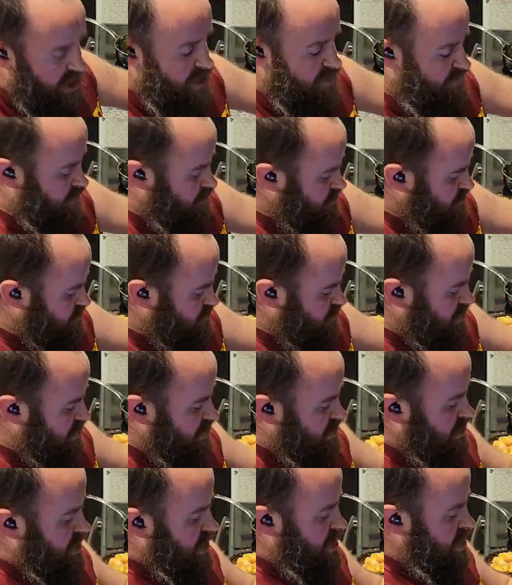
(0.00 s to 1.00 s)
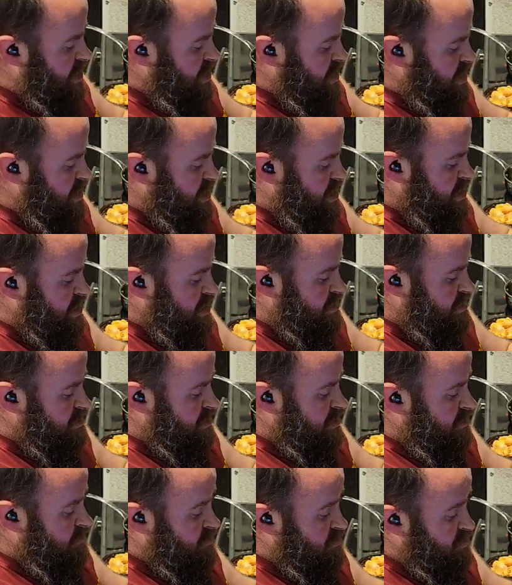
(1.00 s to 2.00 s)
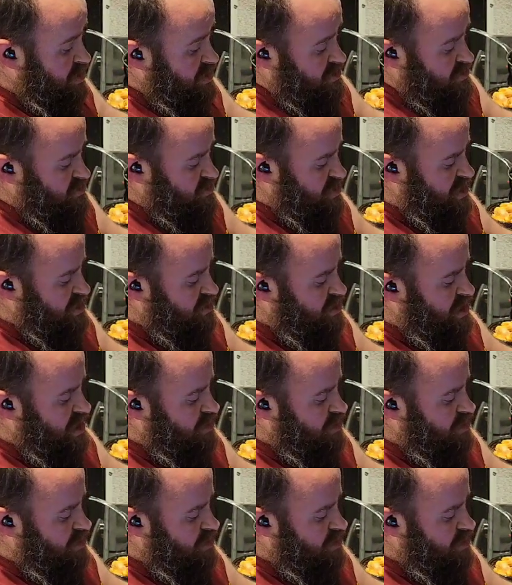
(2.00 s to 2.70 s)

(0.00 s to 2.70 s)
If it was me and it was on sale,